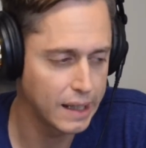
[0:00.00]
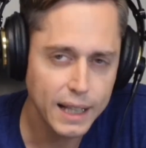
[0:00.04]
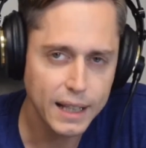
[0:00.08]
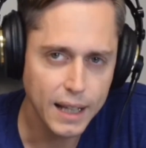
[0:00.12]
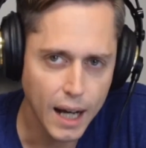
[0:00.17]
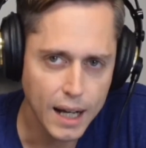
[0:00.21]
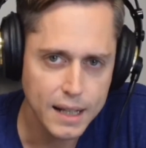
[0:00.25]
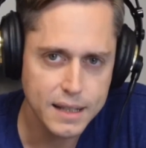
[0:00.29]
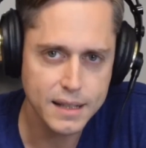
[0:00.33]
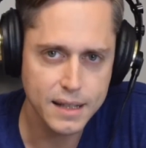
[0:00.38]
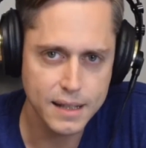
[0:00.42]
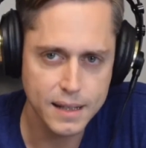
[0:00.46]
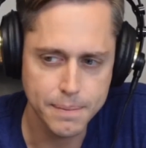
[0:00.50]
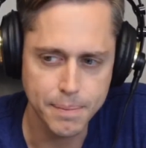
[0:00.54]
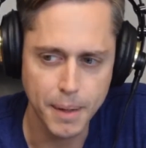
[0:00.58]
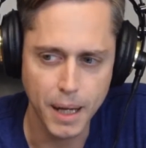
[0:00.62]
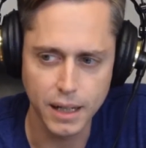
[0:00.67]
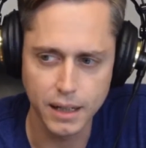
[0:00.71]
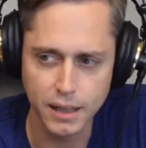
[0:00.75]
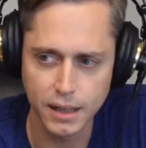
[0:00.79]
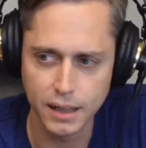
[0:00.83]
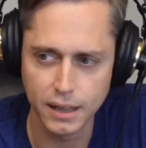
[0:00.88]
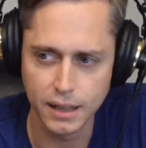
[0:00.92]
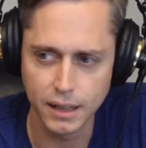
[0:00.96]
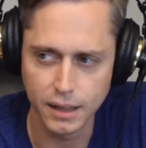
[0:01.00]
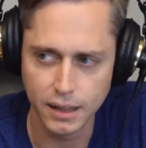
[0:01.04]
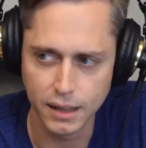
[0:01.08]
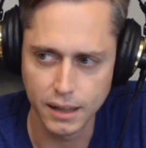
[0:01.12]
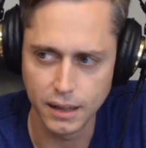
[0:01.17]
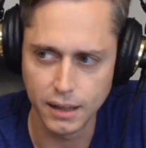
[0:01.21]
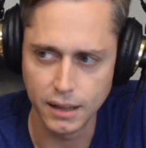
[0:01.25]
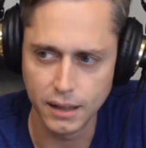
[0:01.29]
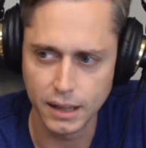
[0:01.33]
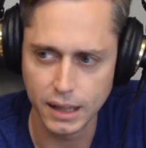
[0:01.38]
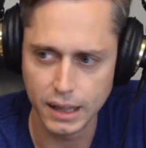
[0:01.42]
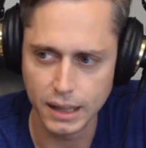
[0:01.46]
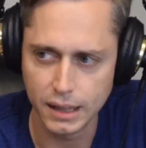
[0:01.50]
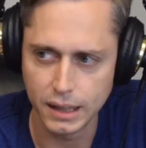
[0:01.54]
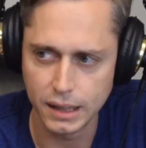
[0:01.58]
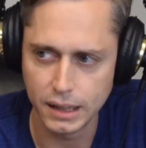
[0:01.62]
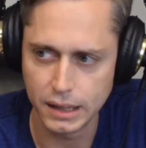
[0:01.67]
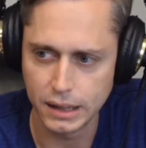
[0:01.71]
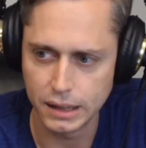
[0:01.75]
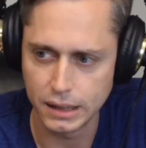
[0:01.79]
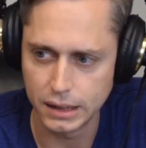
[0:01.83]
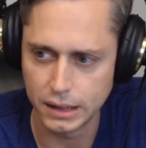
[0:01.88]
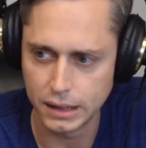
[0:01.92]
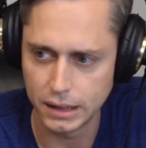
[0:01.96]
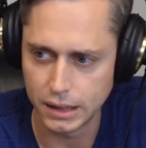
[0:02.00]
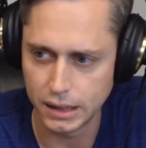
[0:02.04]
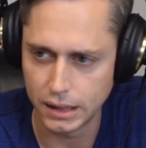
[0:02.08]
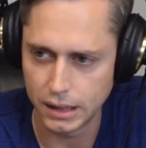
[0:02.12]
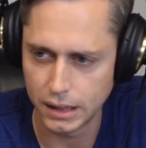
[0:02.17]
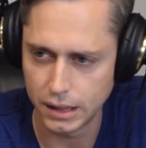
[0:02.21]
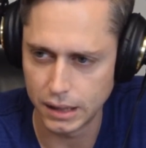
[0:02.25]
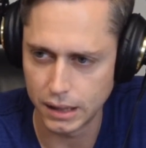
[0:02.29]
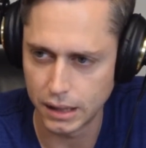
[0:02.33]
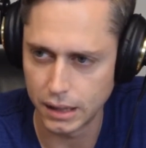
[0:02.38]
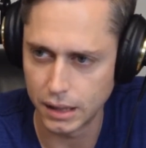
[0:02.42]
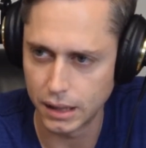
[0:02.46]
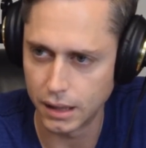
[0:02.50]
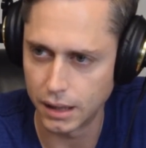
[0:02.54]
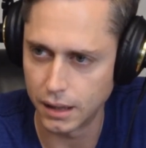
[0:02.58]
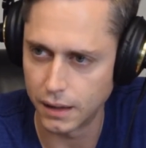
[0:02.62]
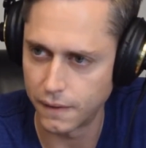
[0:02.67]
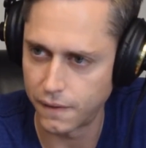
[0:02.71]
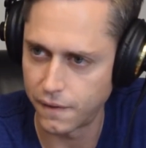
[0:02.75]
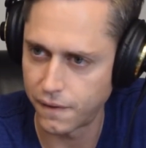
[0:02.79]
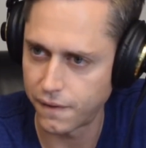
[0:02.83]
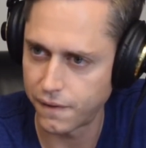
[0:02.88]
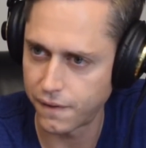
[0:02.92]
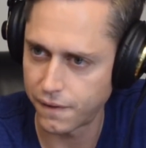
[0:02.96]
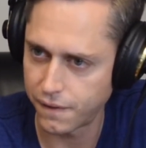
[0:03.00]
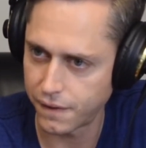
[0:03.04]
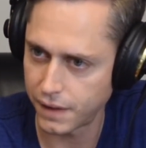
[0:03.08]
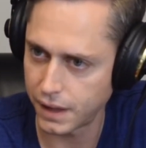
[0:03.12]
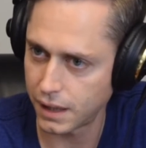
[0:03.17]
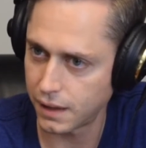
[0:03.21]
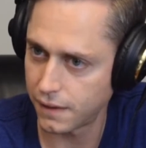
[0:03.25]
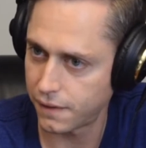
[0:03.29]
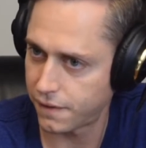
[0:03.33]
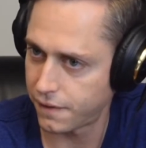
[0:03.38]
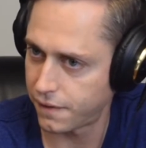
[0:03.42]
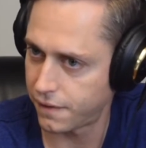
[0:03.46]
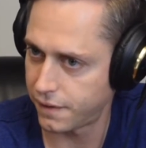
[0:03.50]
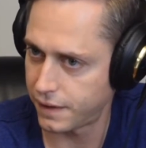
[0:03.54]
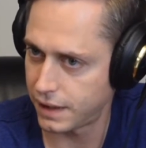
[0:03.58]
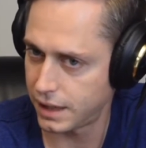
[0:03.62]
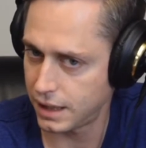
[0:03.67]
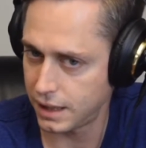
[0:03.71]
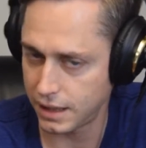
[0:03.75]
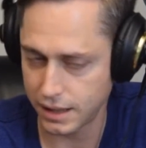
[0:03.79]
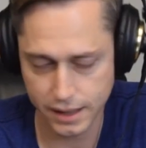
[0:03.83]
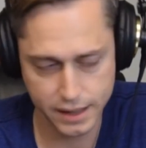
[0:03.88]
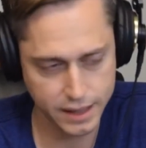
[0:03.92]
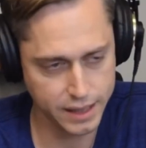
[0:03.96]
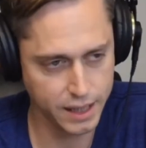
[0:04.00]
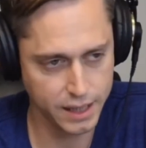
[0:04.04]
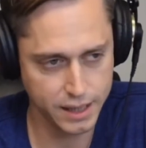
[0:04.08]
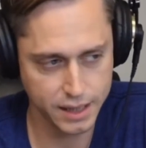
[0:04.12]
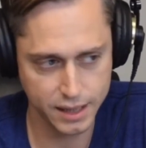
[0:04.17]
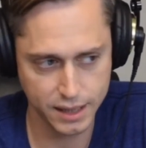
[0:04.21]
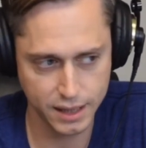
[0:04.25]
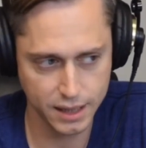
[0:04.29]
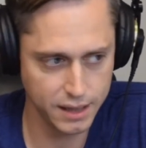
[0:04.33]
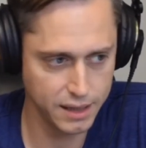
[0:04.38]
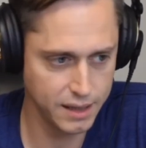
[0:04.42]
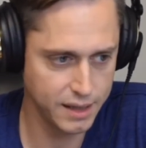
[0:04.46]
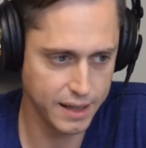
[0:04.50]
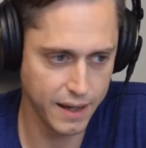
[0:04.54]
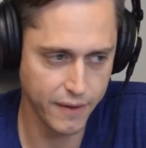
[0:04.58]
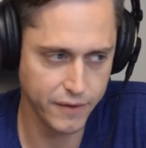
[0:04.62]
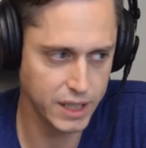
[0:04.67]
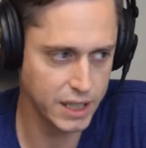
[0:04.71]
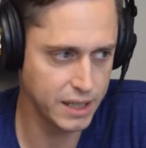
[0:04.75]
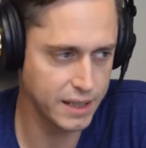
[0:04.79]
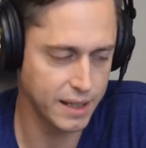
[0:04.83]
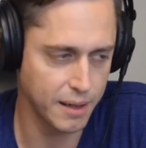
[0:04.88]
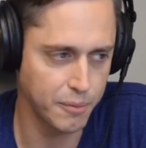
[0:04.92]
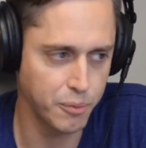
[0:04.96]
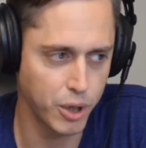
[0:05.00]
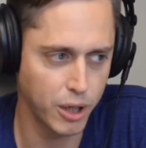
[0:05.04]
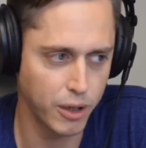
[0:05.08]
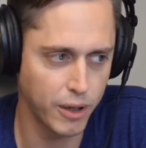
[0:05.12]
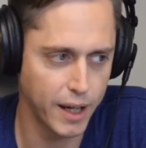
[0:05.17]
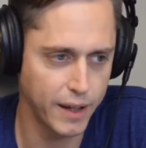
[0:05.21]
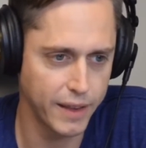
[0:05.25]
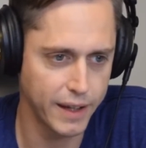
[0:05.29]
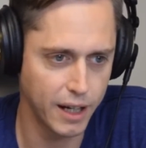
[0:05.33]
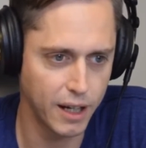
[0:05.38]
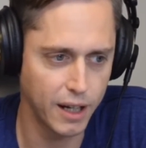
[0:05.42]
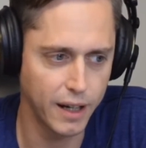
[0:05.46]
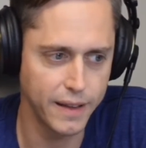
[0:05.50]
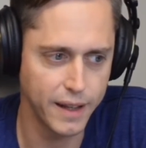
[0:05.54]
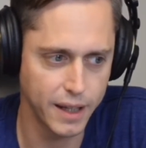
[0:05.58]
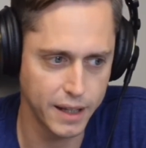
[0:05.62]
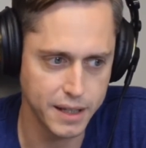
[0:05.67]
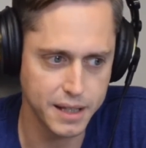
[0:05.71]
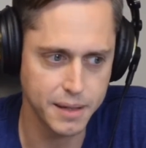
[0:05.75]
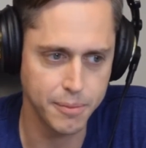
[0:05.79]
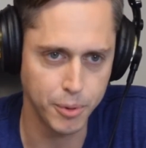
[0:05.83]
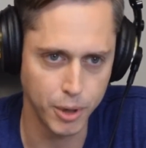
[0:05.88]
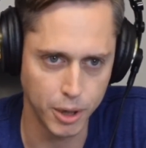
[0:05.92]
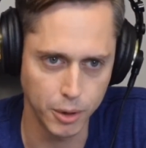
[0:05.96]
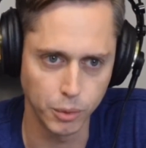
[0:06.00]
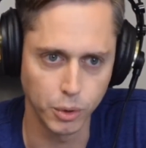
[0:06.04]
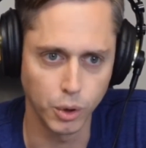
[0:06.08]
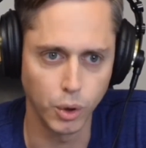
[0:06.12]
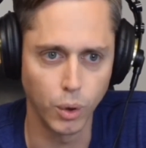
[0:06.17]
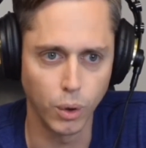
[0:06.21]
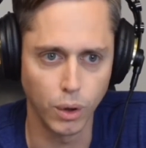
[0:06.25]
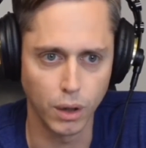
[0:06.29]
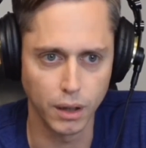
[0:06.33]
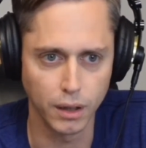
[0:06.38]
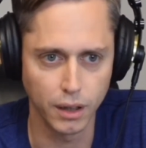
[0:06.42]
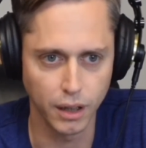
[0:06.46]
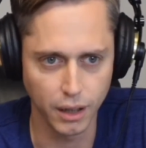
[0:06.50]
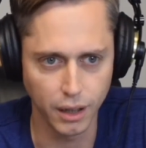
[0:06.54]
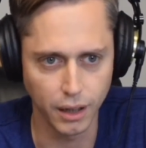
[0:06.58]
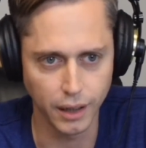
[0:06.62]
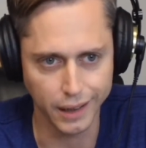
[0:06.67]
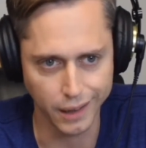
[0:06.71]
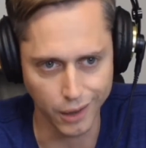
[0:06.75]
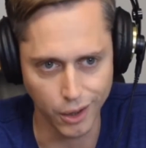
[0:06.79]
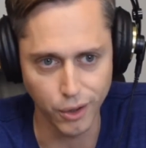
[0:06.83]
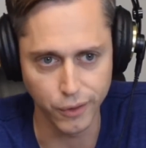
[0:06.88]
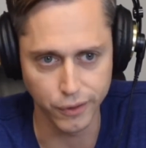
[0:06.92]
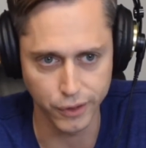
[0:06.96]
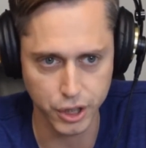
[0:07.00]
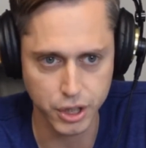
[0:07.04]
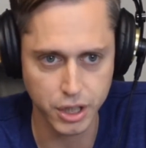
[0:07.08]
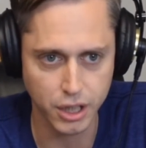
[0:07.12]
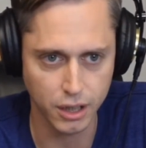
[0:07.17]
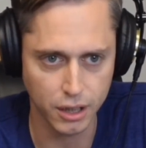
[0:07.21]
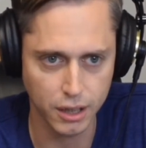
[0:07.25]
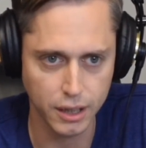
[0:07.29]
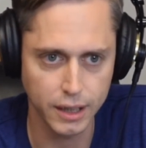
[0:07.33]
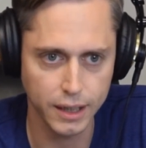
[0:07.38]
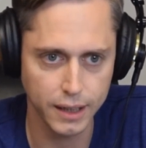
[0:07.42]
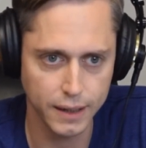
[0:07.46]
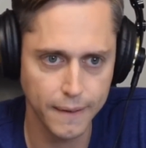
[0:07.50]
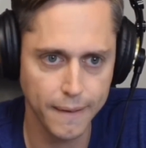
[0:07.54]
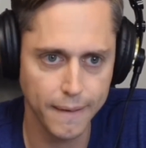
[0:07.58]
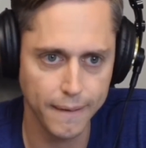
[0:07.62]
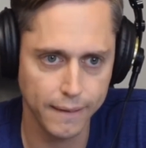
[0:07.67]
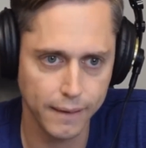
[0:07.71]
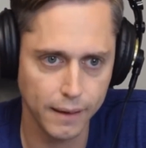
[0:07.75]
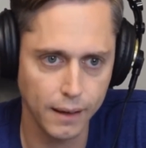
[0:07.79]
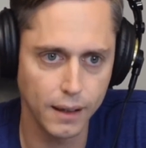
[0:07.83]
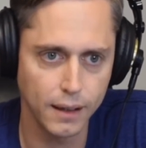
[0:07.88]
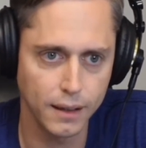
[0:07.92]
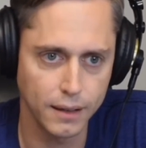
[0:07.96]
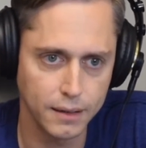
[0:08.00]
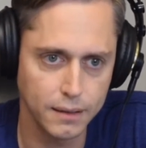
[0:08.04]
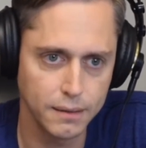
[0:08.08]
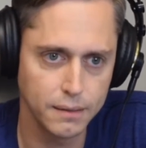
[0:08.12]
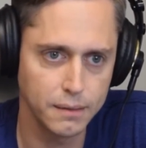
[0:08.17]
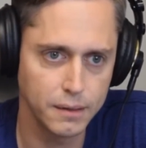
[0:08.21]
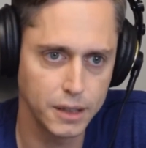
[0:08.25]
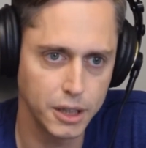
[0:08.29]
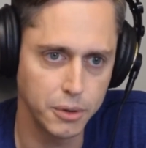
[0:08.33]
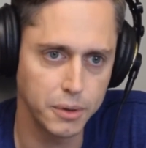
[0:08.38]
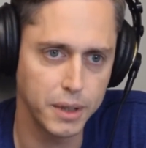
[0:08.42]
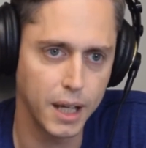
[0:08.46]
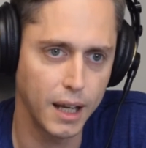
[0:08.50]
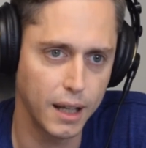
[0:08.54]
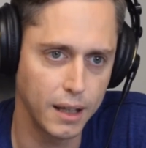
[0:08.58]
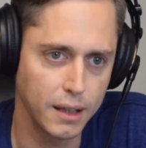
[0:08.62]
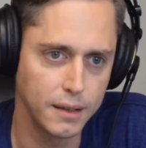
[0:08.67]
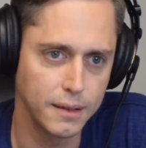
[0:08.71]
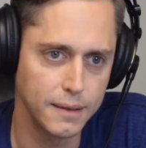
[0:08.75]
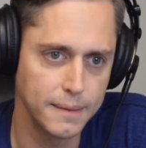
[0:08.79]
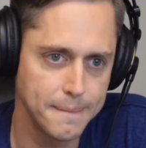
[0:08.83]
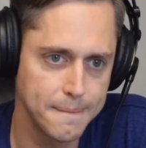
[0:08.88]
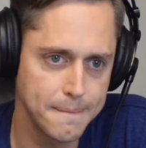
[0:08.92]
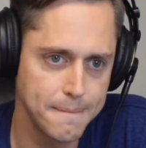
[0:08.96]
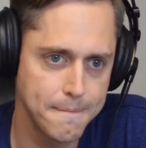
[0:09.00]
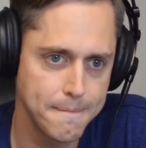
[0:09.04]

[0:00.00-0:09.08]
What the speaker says: It got suspended in the 50s, 60s, 70s, somewhere around there, and then the Supreme Court like overturned it and said you can,